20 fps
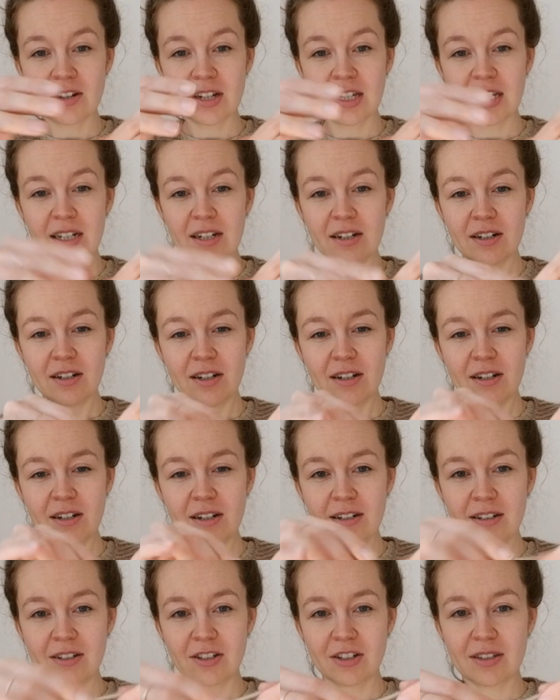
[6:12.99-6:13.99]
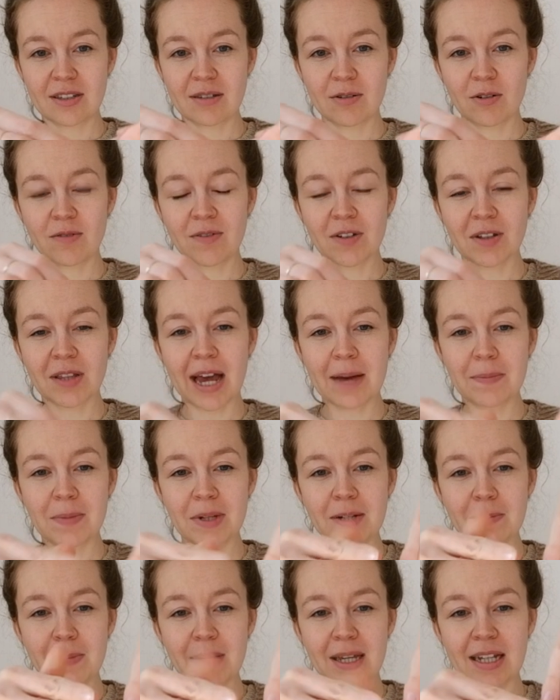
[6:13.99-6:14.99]
here, just overlap
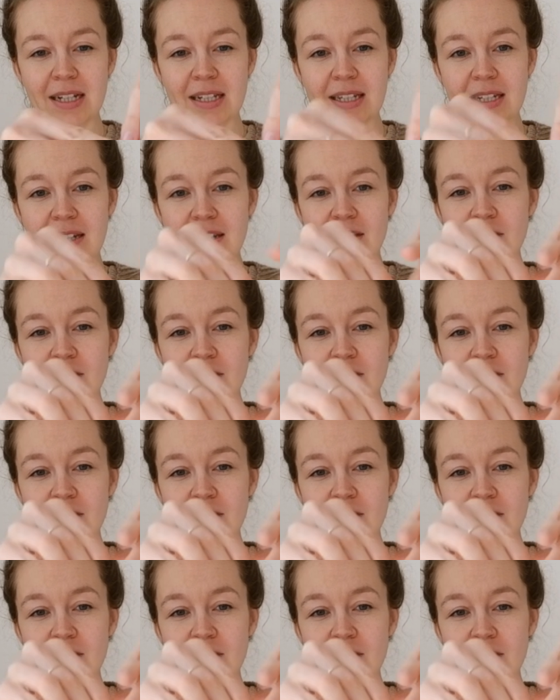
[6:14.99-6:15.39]
it a bit.